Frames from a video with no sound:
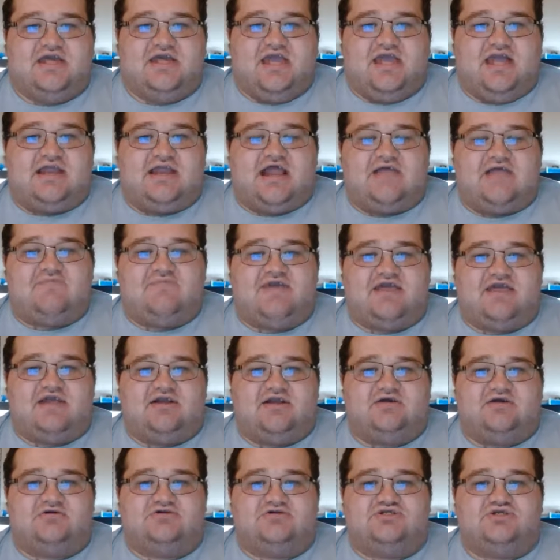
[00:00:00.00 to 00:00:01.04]
and I'm
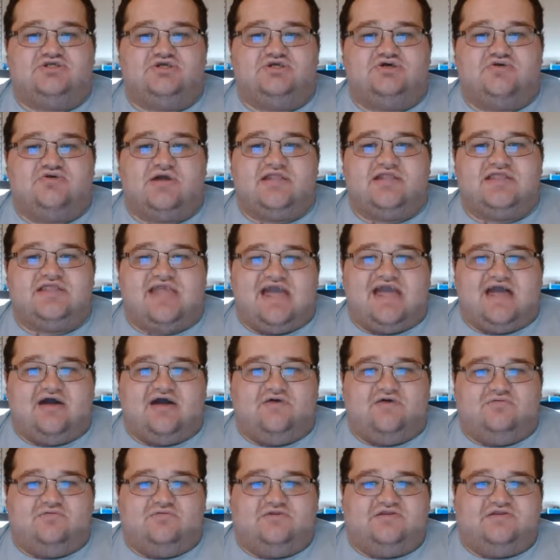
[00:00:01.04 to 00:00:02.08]
here to
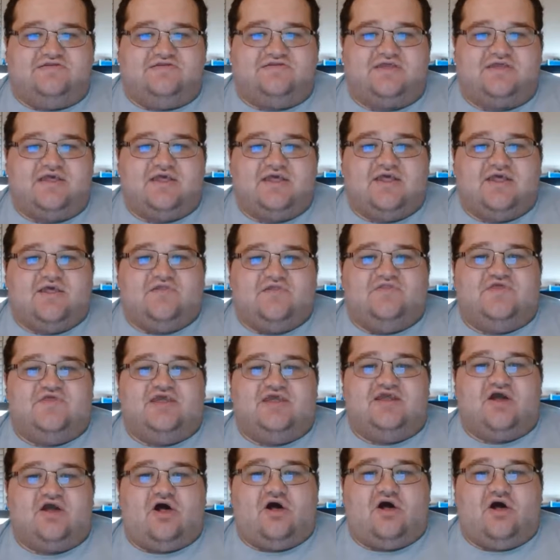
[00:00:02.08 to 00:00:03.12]
announce the
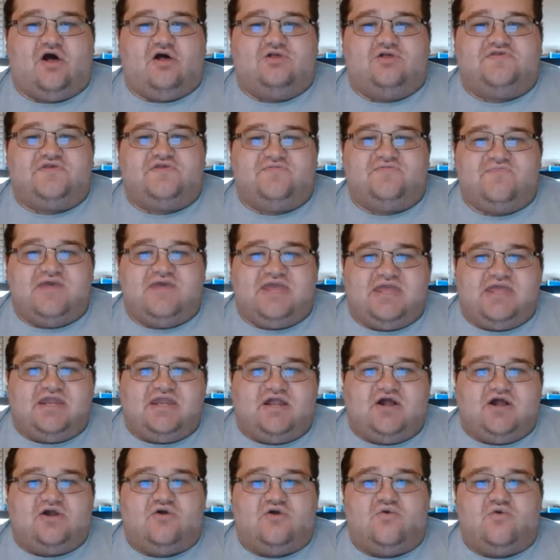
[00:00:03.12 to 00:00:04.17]
Ultimate
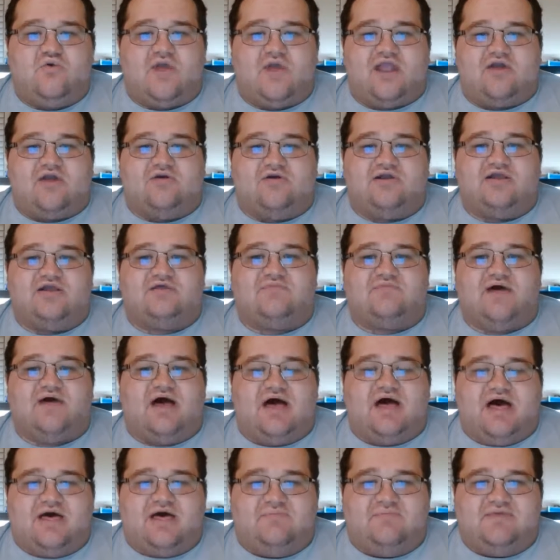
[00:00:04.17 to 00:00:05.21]
Aquarium
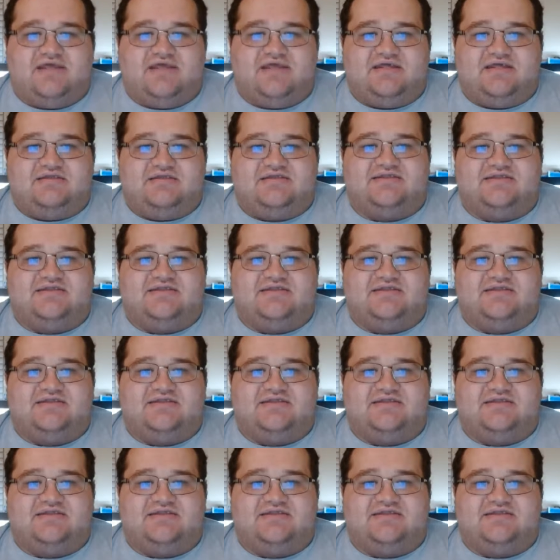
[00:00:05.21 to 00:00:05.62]
Hobbyist